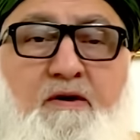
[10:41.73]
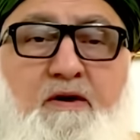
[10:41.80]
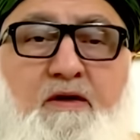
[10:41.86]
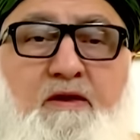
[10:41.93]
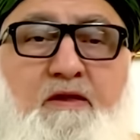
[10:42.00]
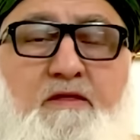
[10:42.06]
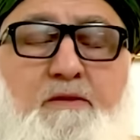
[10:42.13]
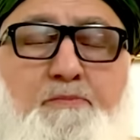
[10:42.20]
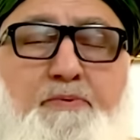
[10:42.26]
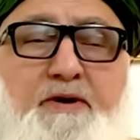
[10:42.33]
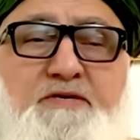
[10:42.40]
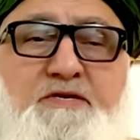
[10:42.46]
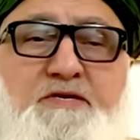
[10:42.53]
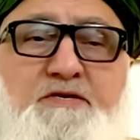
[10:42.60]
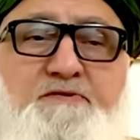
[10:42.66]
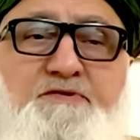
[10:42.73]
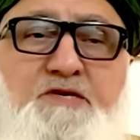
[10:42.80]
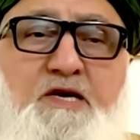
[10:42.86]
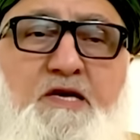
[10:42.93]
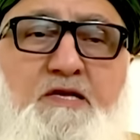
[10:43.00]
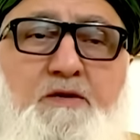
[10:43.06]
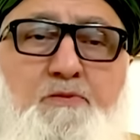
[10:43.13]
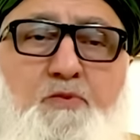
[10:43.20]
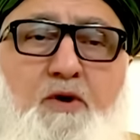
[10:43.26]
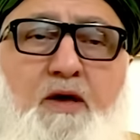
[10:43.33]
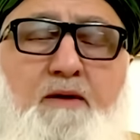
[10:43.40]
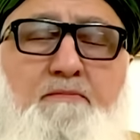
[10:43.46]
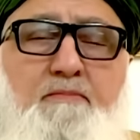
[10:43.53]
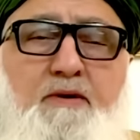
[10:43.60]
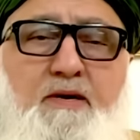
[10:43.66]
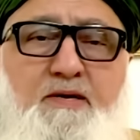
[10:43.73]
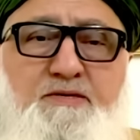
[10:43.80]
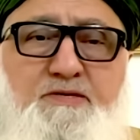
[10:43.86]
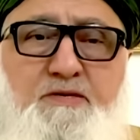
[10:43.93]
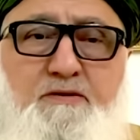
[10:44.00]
and at the presence of Sayyidina Muhammad So